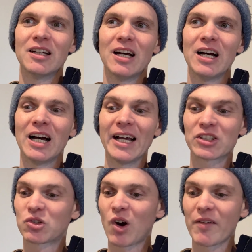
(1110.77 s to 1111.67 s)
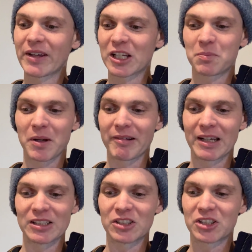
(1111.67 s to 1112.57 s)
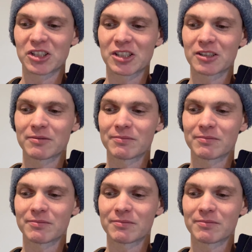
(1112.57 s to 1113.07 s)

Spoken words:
As a driving experience,